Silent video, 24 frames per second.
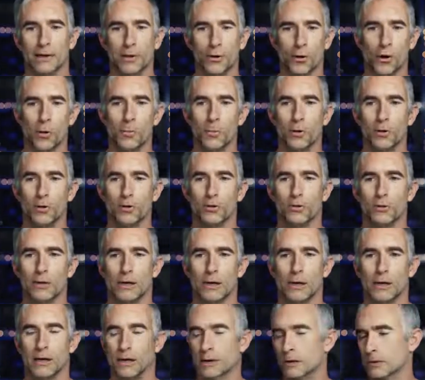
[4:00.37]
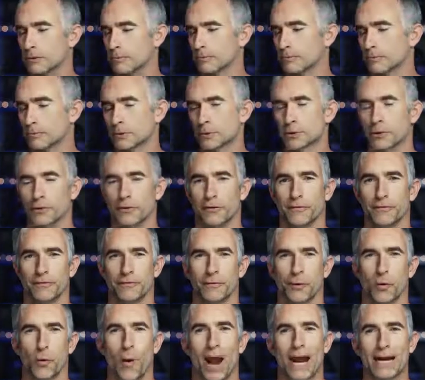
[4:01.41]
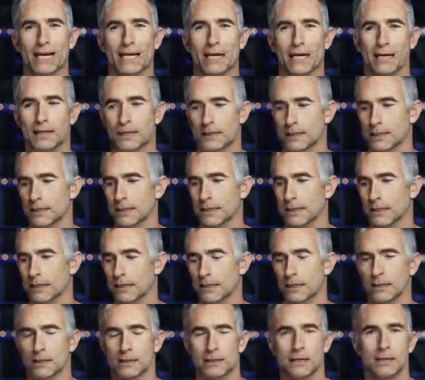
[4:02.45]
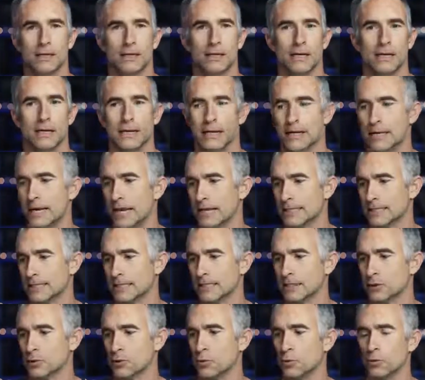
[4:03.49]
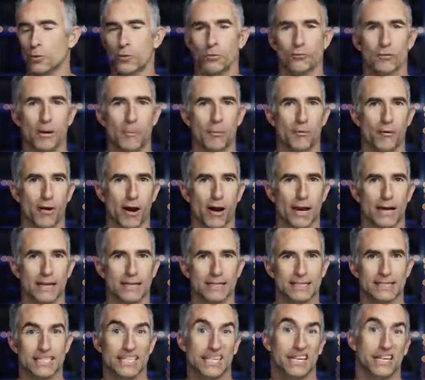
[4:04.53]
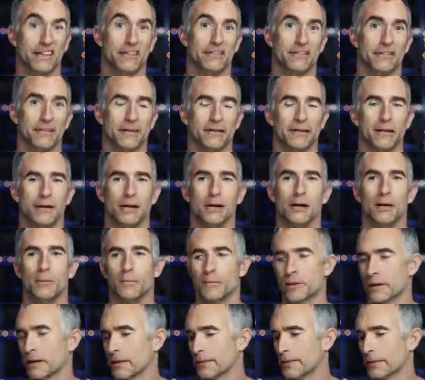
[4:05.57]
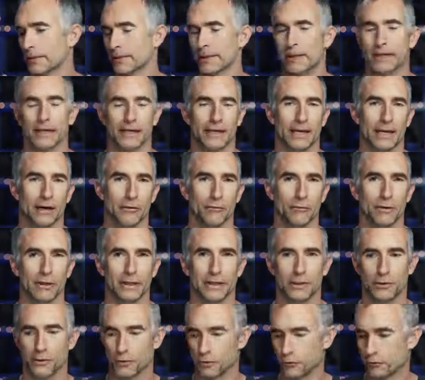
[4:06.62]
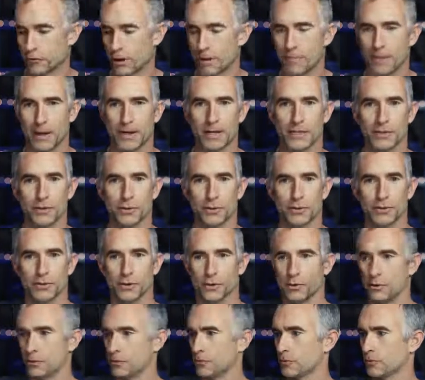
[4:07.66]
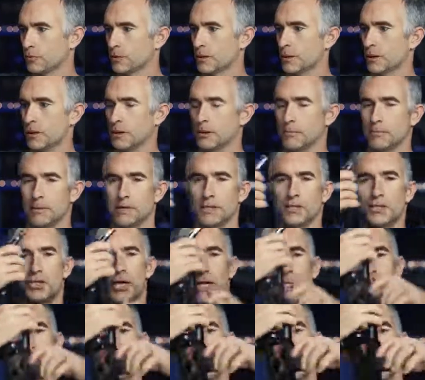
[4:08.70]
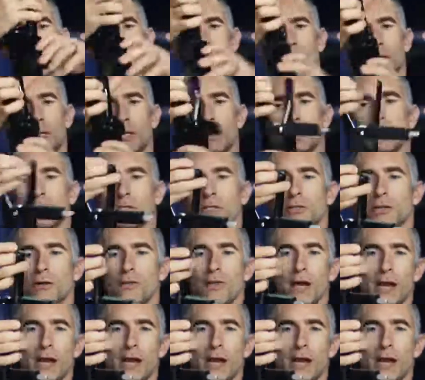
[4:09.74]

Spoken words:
a normal sort of quacker, it has these cool rubberized teeth that let it get a really good grip, and it's also adjustable so